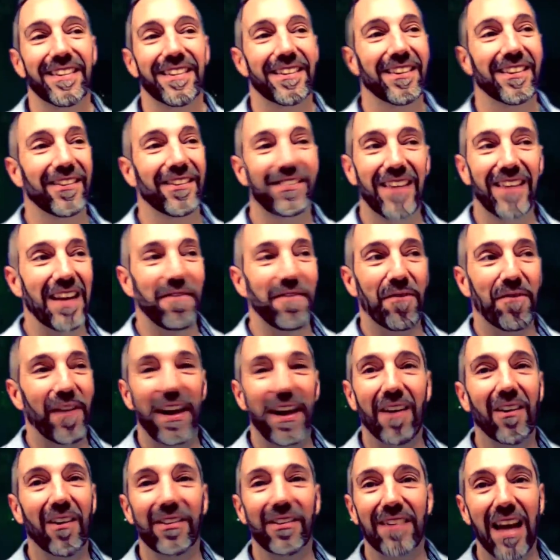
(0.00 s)
They'll say,
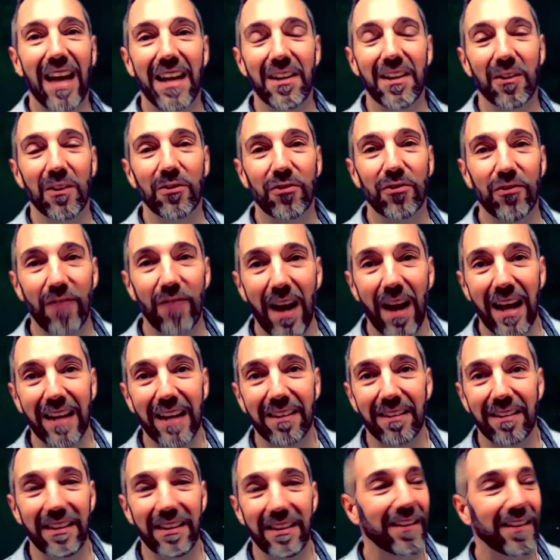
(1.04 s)
Pharaoh's got no
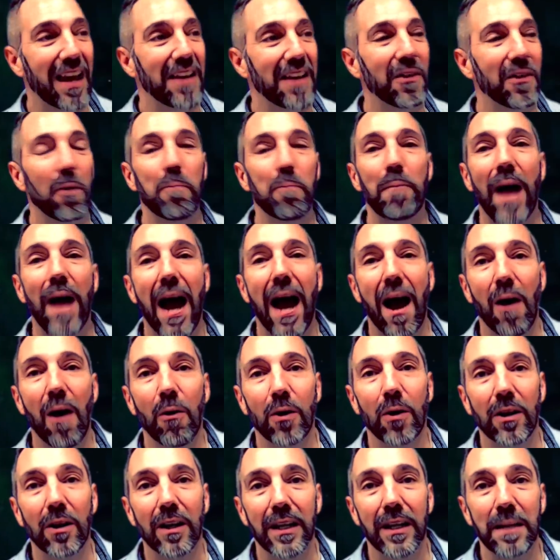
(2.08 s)
strength. He's got no
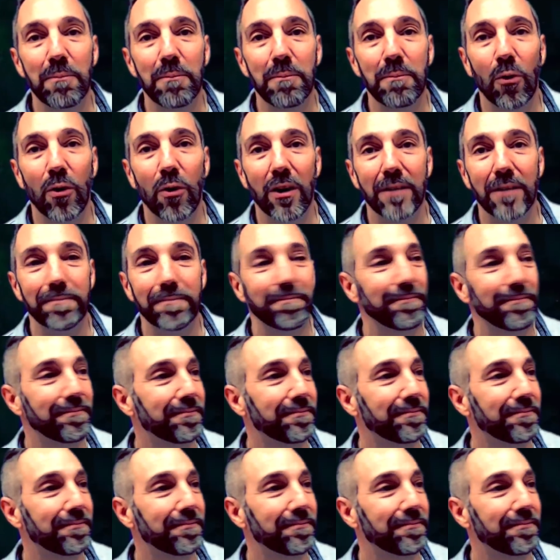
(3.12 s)
power anymore.